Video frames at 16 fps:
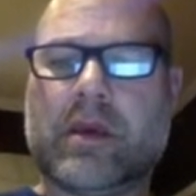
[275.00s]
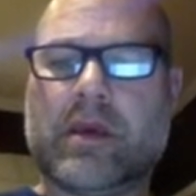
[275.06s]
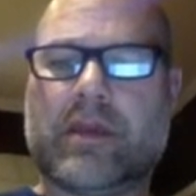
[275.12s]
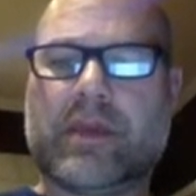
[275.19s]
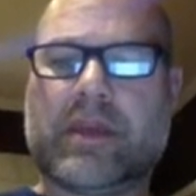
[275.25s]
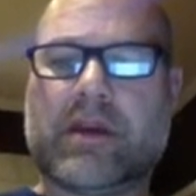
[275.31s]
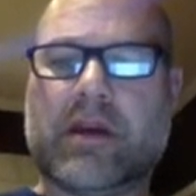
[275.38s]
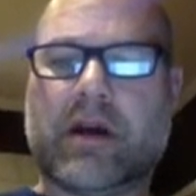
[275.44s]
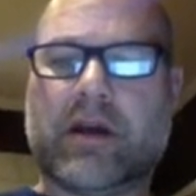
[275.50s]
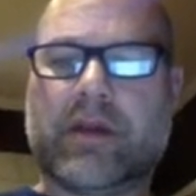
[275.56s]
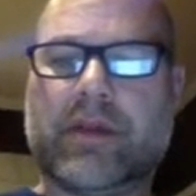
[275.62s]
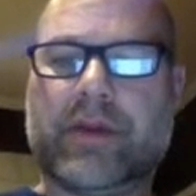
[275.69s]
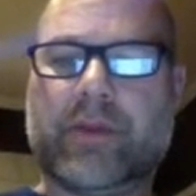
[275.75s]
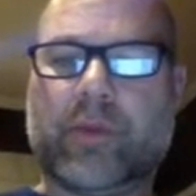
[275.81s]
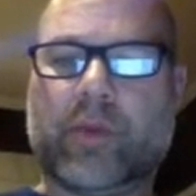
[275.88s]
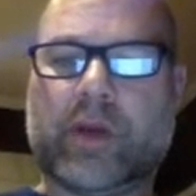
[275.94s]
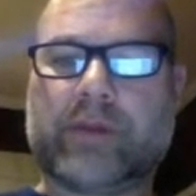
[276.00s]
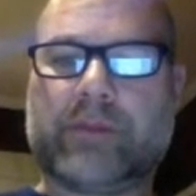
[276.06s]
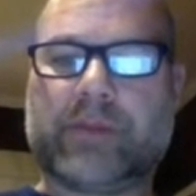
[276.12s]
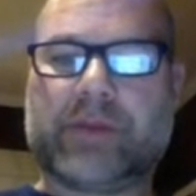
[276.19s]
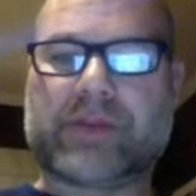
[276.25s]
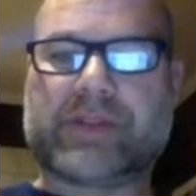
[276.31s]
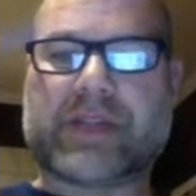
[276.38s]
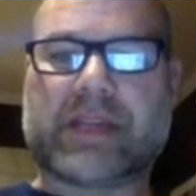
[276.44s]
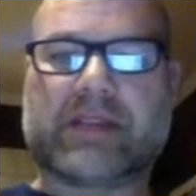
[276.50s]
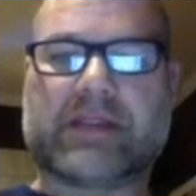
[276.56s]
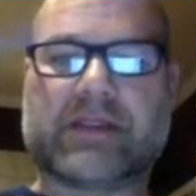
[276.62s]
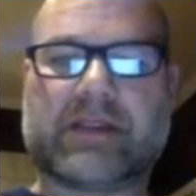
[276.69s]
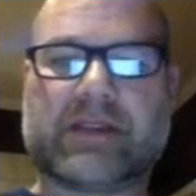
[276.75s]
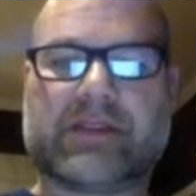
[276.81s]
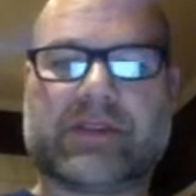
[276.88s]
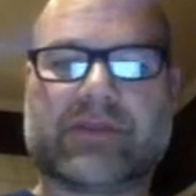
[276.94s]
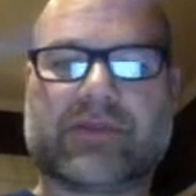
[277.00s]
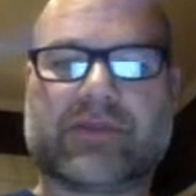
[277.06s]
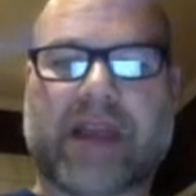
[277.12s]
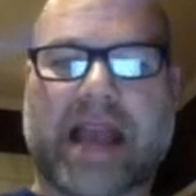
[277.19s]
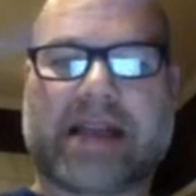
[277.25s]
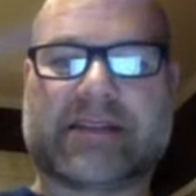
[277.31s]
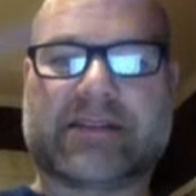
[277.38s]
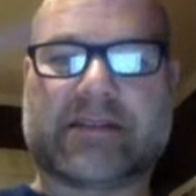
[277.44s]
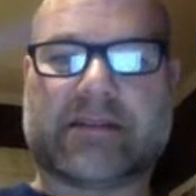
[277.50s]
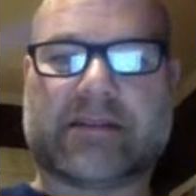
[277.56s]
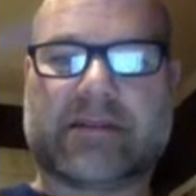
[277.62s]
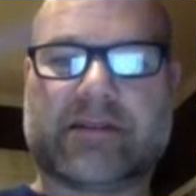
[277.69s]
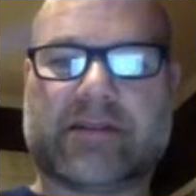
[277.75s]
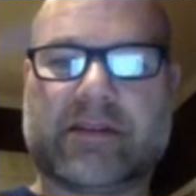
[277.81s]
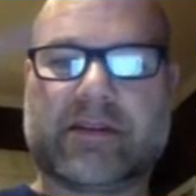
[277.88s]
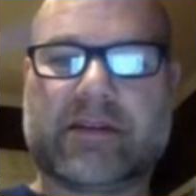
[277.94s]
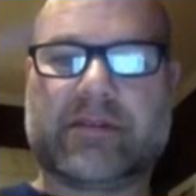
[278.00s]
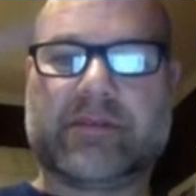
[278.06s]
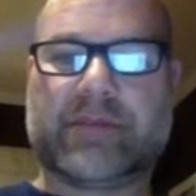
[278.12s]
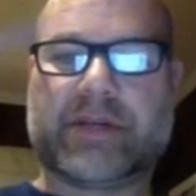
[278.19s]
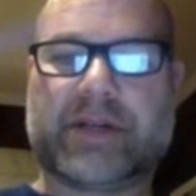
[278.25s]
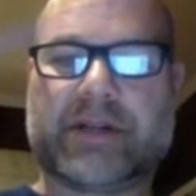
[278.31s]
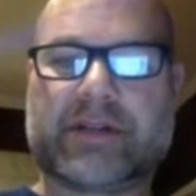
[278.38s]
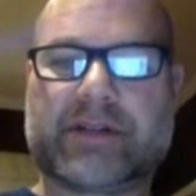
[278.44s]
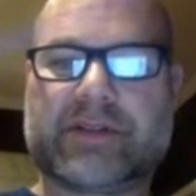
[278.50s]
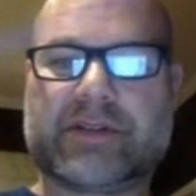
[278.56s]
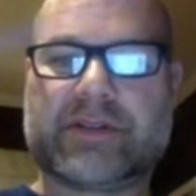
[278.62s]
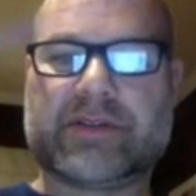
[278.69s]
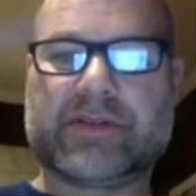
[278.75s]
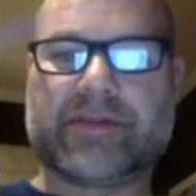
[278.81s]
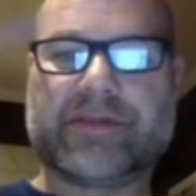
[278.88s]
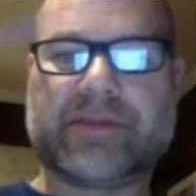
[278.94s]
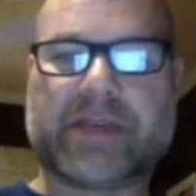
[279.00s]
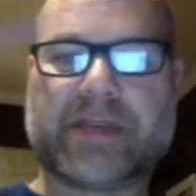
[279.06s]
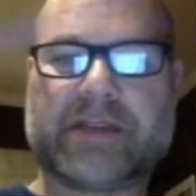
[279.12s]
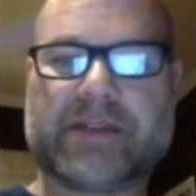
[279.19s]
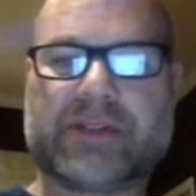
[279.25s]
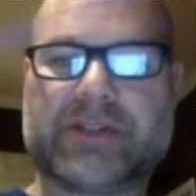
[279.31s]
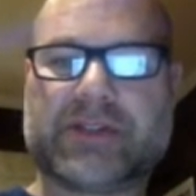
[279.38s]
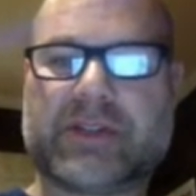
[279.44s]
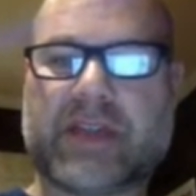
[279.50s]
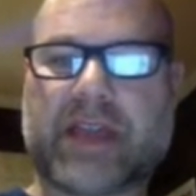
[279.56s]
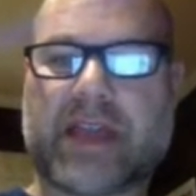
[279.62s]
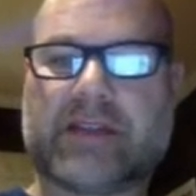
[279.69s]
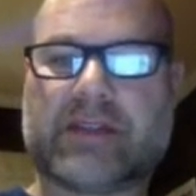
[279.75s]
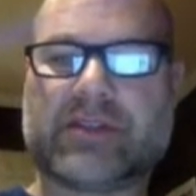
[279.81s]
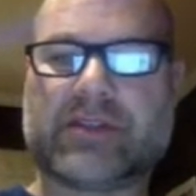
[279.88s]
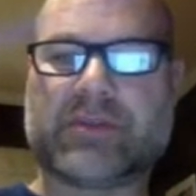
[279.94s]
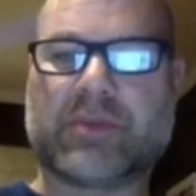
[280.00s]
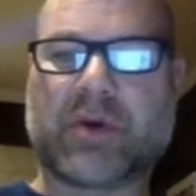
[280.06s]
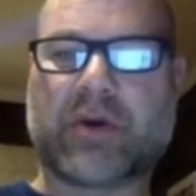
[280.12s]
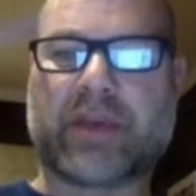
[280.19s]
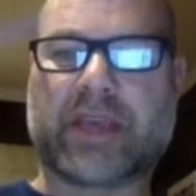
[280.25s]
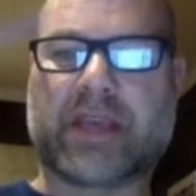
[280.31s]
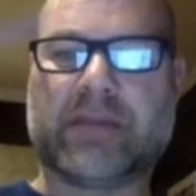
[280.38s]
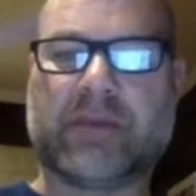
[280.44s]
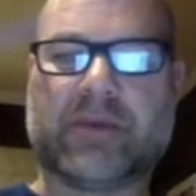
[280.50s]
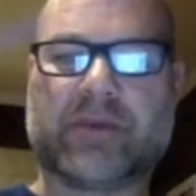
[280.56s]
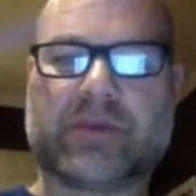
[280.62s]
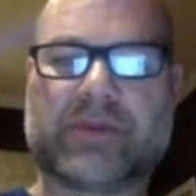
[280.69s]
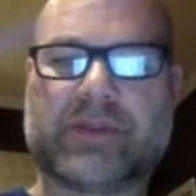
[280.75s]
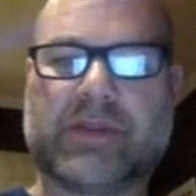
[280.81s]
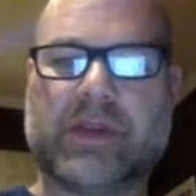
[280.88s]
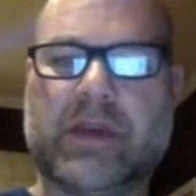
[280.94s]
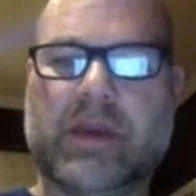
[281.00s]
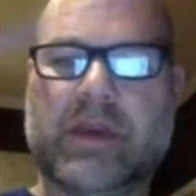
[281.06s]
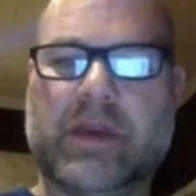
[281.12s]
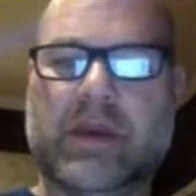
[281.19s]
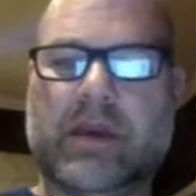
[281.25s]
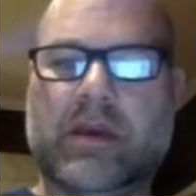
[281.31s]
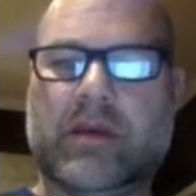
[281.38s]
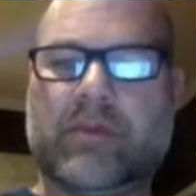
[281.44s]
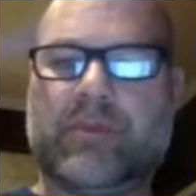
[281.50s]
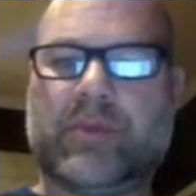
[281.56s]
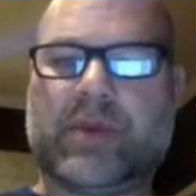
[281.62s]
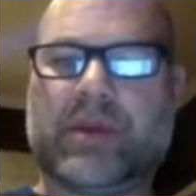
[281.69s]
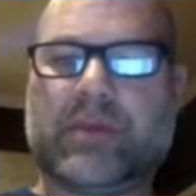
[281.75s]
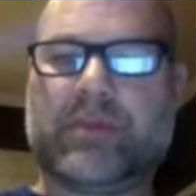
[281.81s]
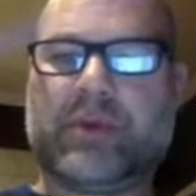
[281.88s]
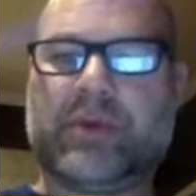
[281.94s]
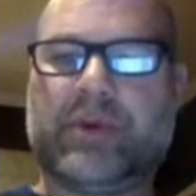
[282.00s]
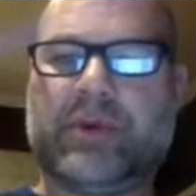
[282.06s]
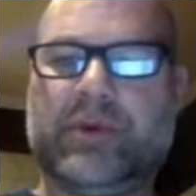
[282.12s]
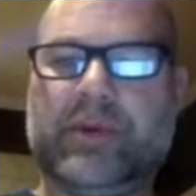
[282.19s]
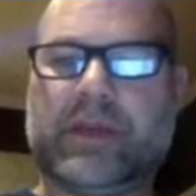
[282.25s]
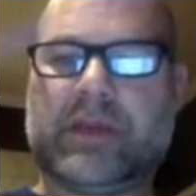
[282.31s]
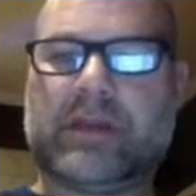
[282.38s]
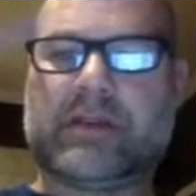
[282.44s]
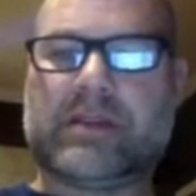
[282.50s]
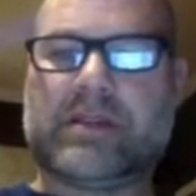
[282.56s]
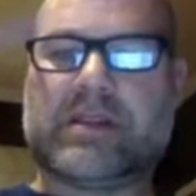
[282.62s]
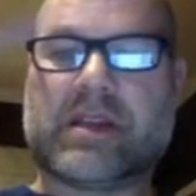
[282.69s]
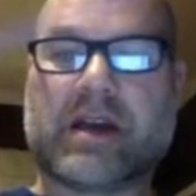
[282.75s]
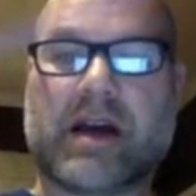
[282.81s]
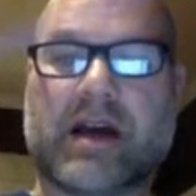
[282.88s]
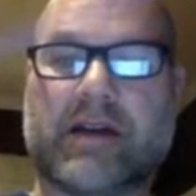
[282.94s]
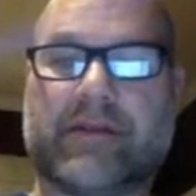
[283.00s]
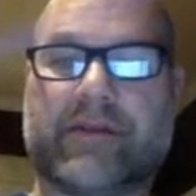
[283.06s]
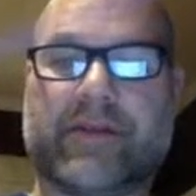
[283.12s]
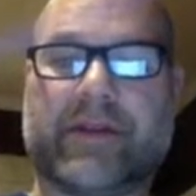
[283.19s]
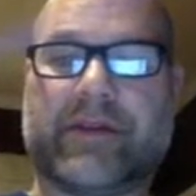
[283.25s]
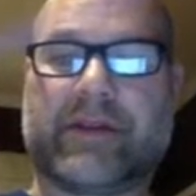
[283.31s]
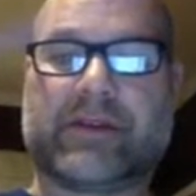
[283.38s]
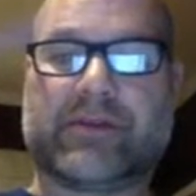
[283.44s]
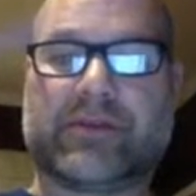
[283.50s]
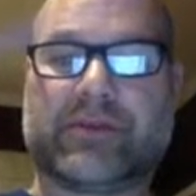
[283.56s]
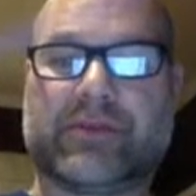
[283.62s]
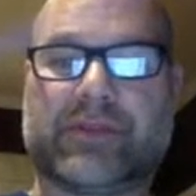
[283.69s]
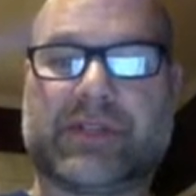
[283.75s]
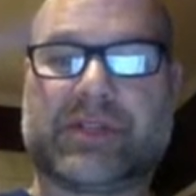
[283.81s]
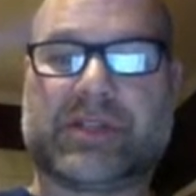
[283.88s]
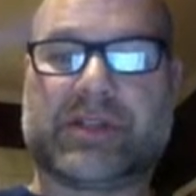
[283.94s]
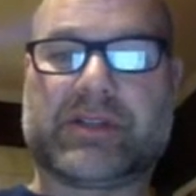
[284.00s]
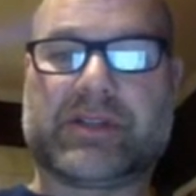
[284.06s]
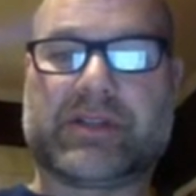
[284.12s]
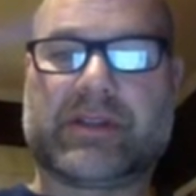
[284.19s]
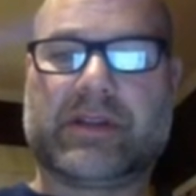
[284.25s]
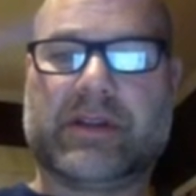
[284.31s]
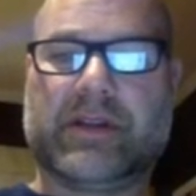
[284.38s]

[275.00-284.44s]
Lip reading: The other 1% is grasses, bugs, fish, and small animals. Bamboo is not very nutritious.